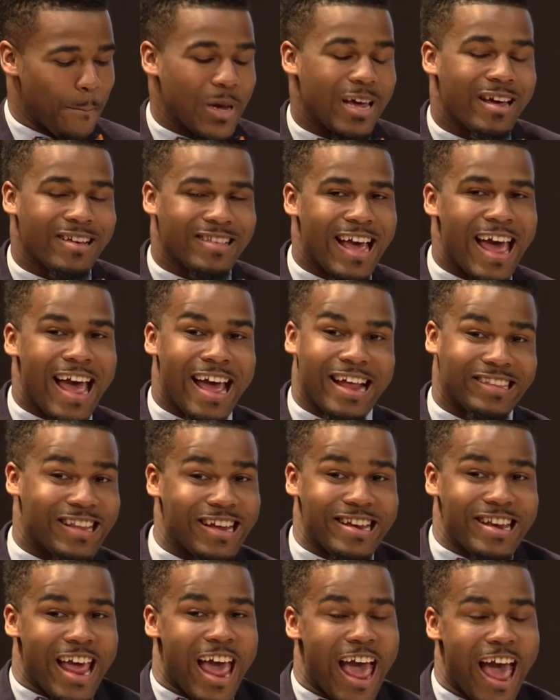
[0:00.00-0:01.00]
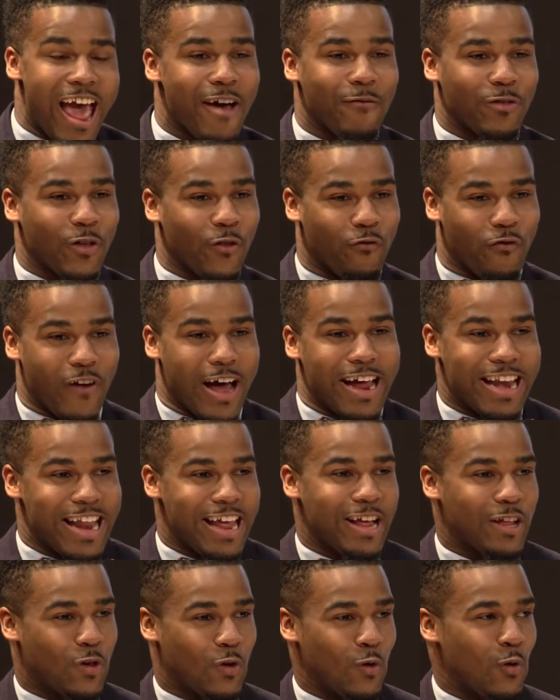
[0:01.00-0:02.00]
because I didn't have the
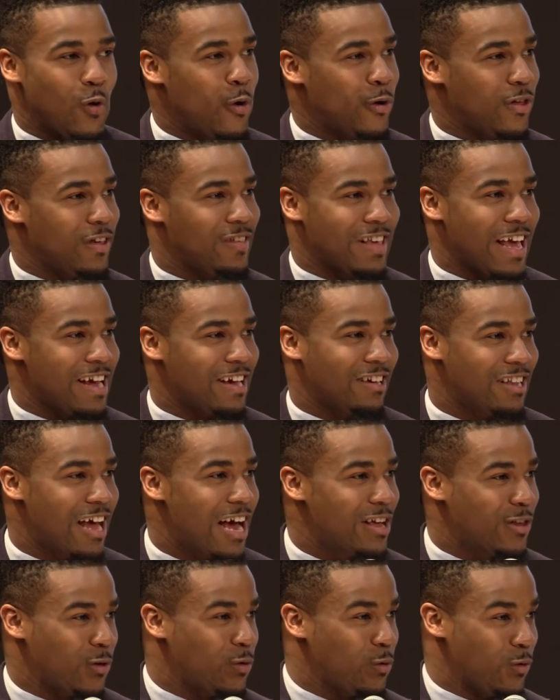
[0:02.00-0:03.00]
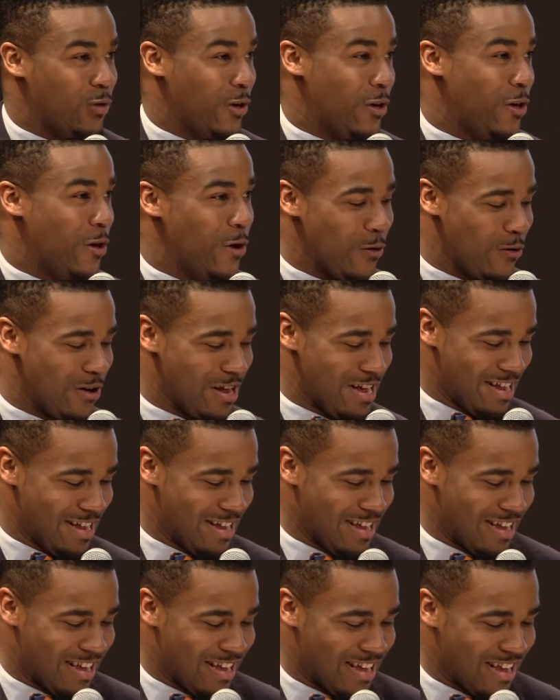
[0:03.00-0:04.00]
financial or the psychological
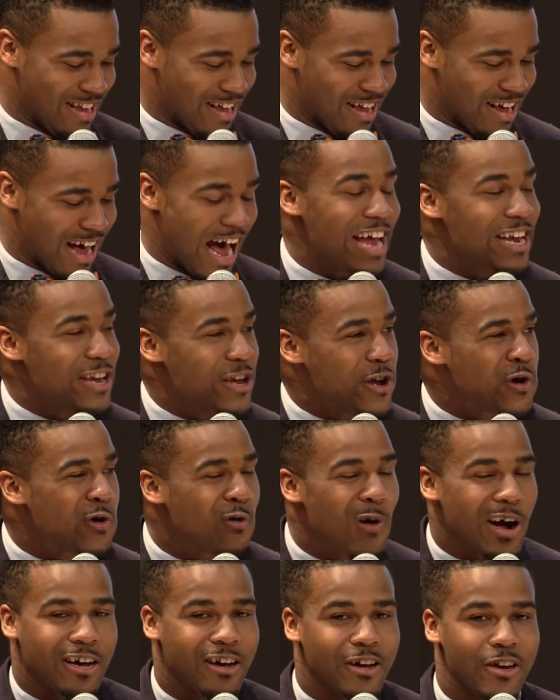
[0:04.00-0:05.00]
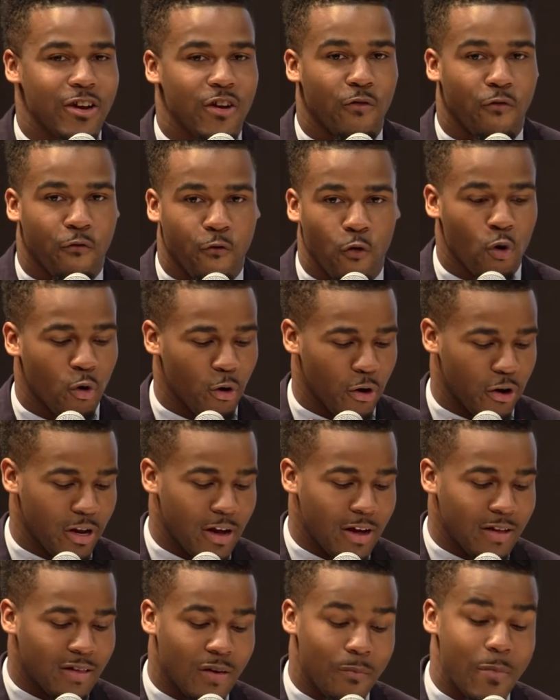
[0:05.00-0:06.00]
security. I knew I couldn't
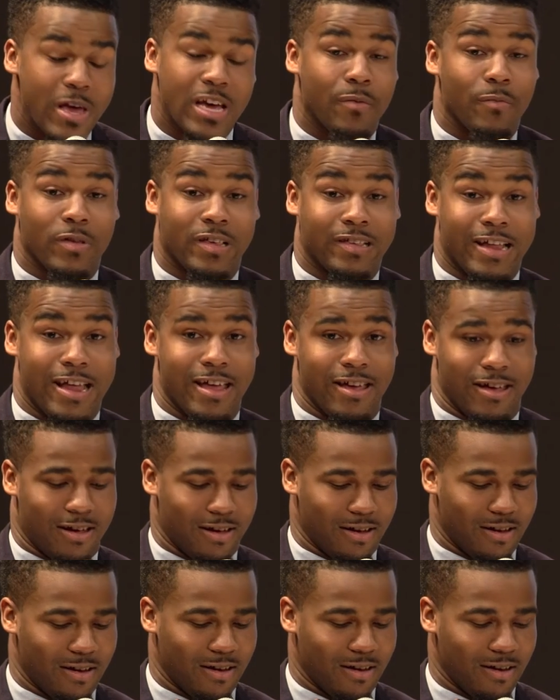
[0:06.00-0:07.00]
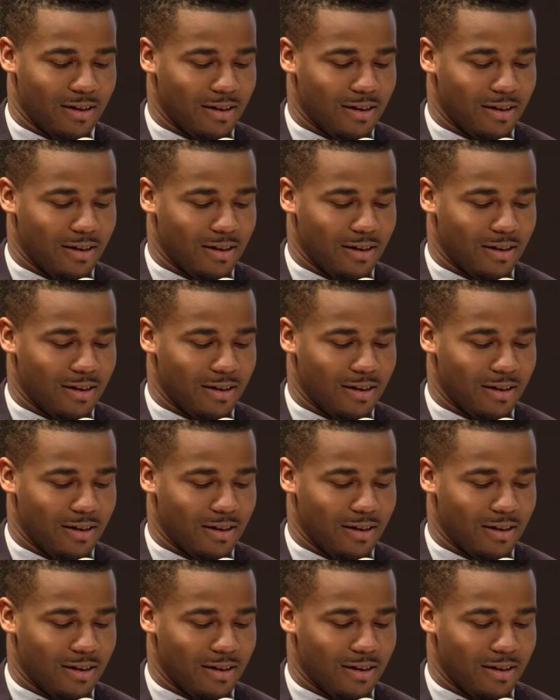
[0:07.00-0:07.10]
afford to make a mistake.